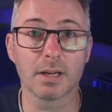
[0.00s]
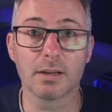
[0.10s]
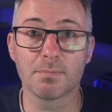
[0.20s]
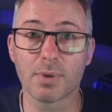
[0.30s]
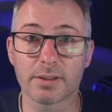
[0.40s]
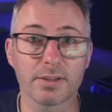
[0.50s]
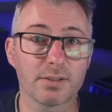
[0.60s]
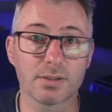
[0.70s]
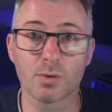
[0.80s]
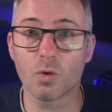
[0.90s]

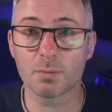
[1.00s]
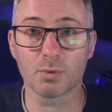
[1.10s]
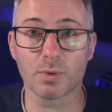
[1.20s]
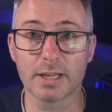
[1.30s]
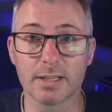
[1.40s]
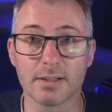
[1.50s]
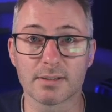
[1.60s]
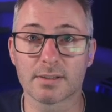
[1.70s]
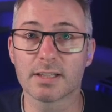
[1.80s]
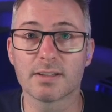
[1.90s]
Breathless, audible
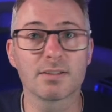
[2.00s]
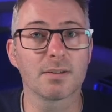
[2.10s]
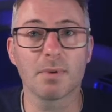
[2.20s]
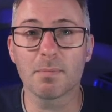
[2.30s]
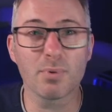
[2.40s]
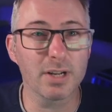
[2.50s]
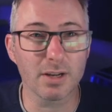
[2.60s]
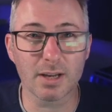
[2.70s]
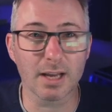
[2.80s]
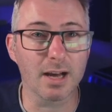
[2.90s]
wheeze. This is a pretty
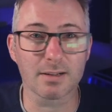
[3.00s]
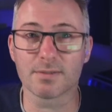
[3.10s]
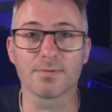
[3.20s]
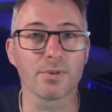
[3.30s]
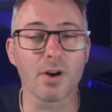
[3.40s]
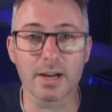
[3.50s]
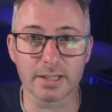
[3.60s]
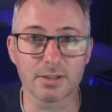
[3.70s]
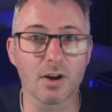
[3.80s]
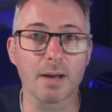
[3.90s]
garden
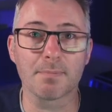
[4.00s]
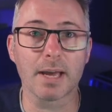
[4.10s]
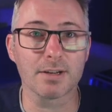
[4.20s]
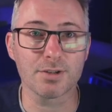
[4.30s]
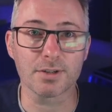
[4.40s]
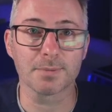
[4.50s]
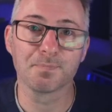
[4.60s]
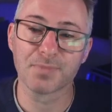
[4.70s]
variety type patient.